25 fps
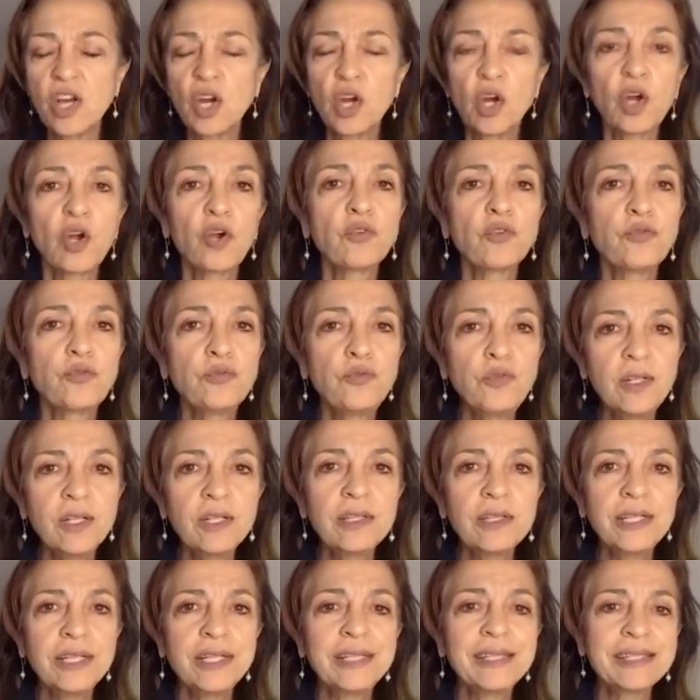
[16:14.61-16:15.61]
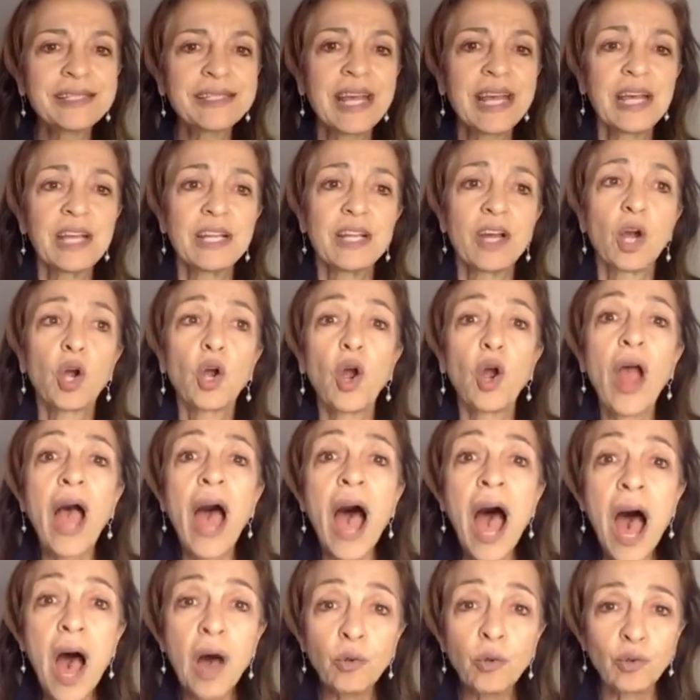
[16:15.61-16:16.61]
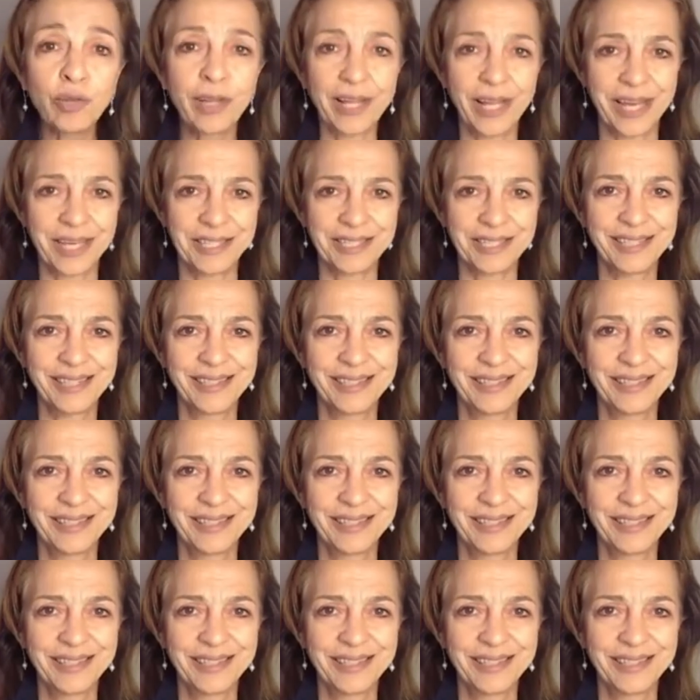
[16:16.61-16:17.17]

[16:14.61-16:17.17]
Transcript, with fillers: her feelings, her outlet